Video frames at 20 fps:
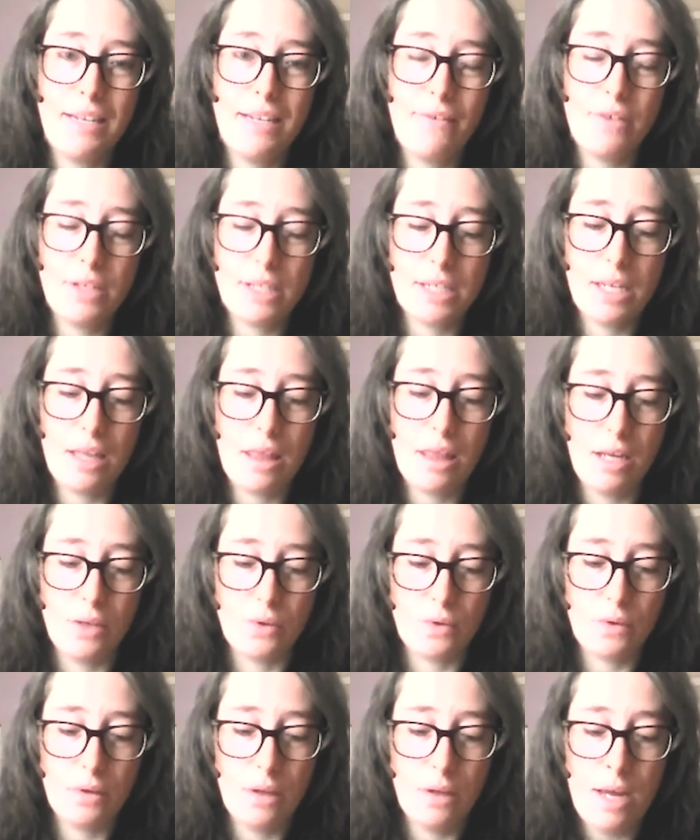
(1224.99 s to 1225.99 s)
Stephen's
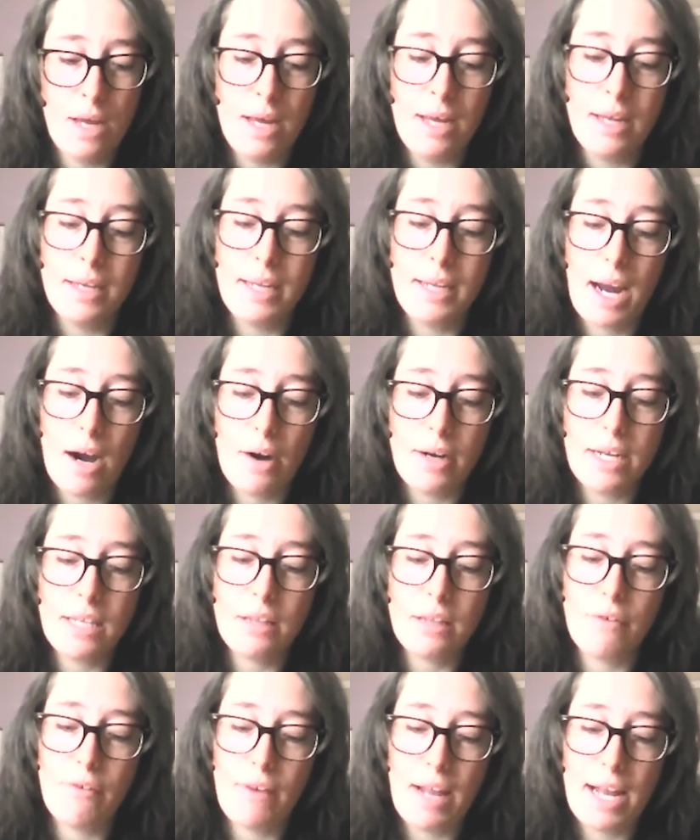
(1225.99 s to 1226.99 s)
Cathedral,
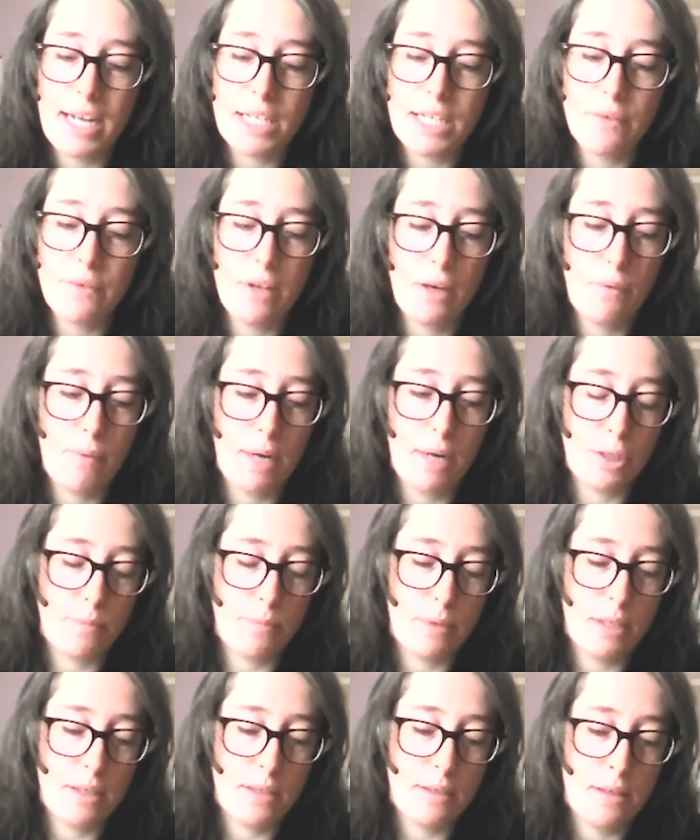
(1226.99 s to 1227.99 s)
carrying the flags of their
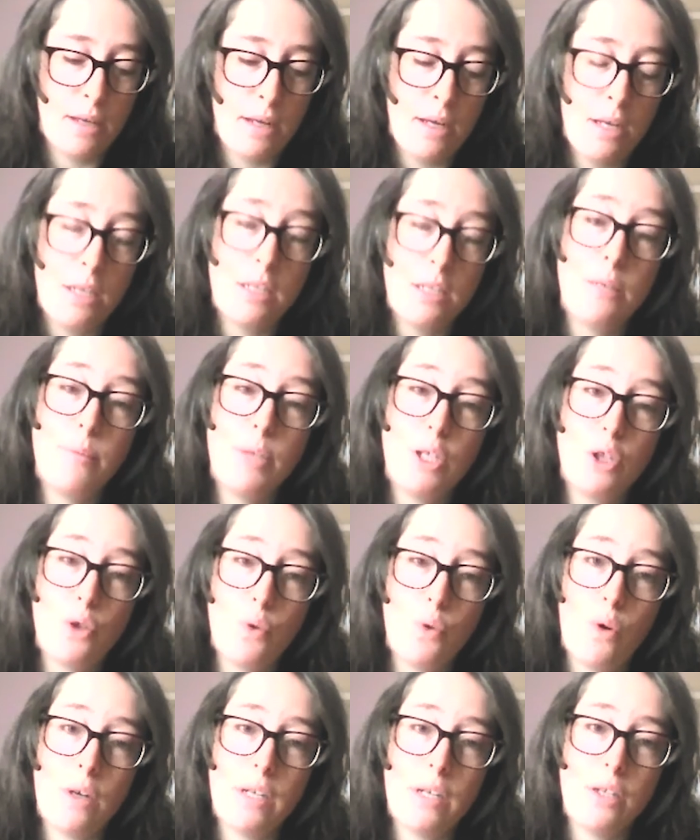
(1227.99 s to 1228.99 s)
regiments to be
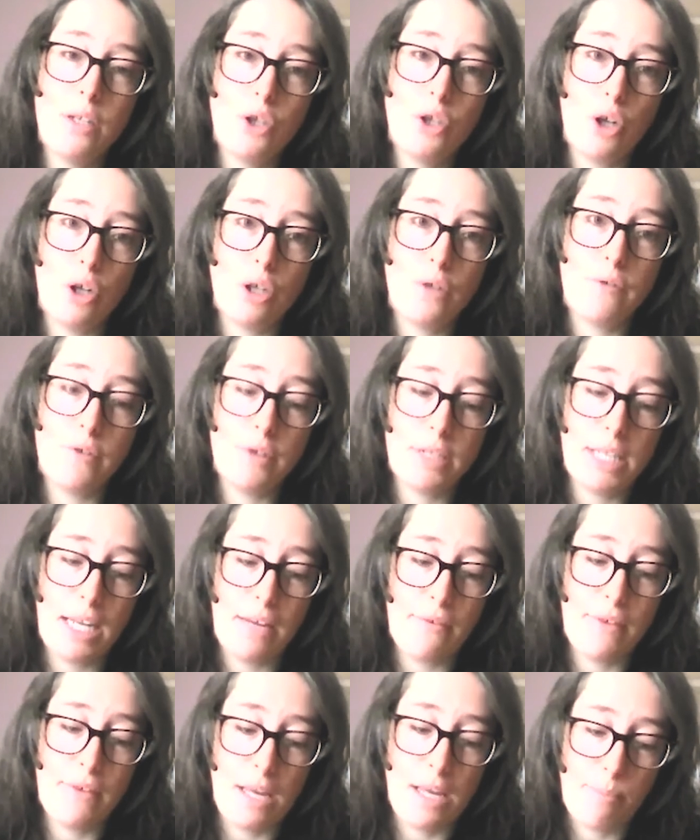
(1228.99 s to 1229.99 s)
stored in the church for
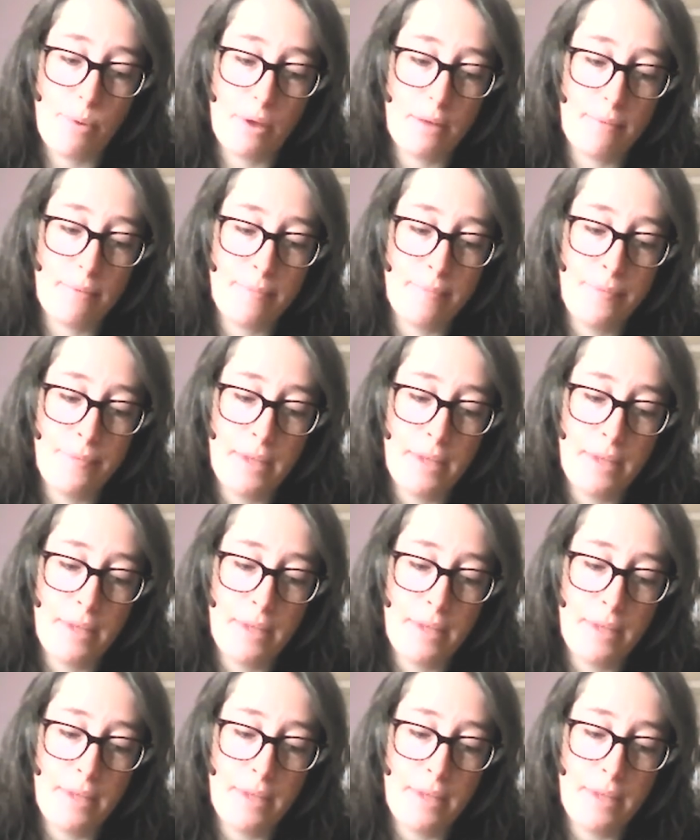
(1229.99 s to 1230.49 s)
safekeeping.